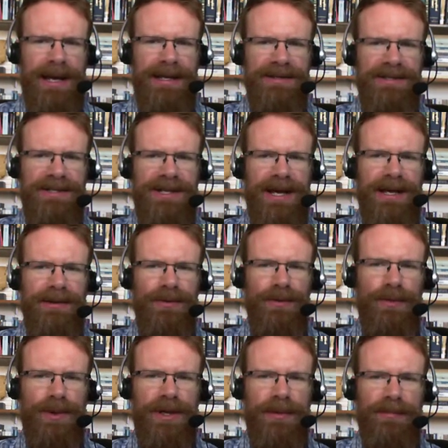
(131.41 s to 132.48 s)
Instead,
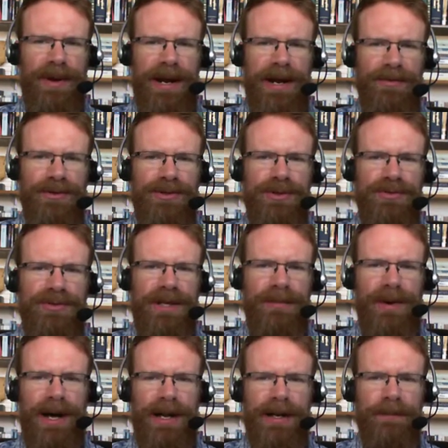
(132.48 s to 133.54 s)
we compare the two
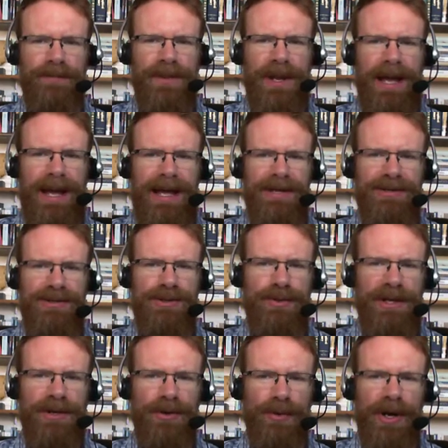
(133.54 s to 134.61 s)
schemata as
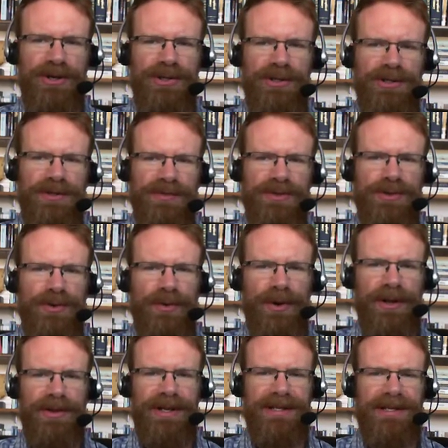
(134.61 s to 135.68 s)
two iterations of a
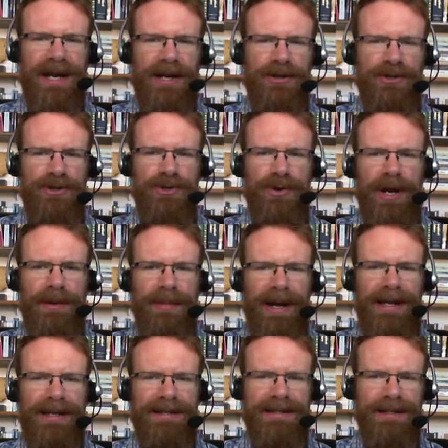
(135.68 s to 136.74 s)
story that is not constrained
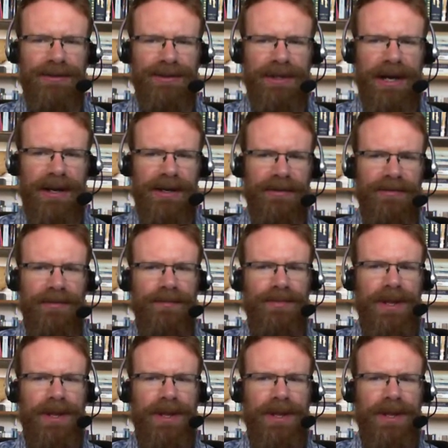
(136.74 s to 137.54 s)
by any single narrative.